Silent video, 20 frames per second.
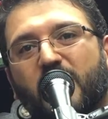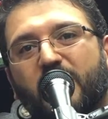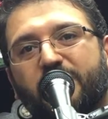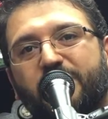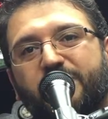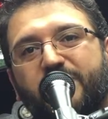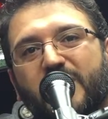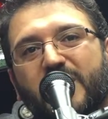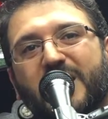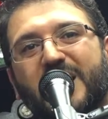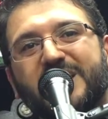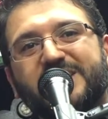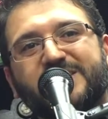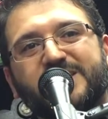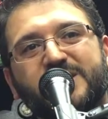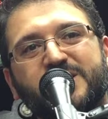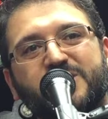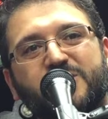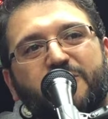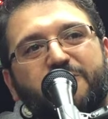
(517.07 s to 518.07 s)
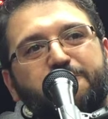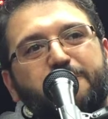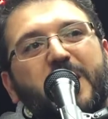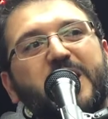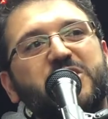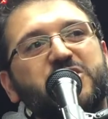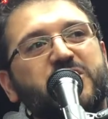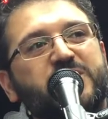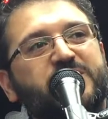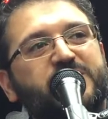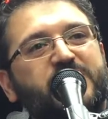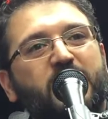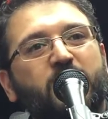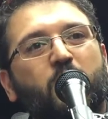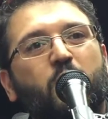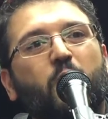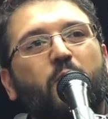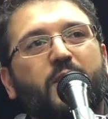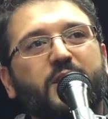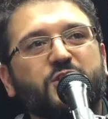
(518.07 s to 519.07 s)
of lessons of patience
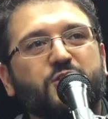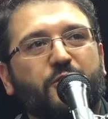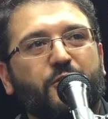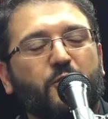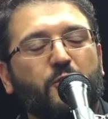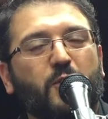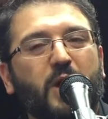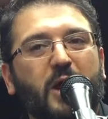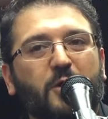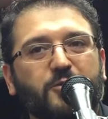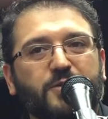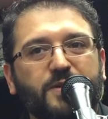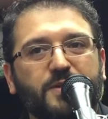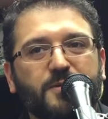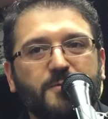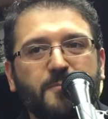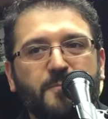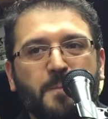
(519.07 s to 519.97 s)
and courage throughout.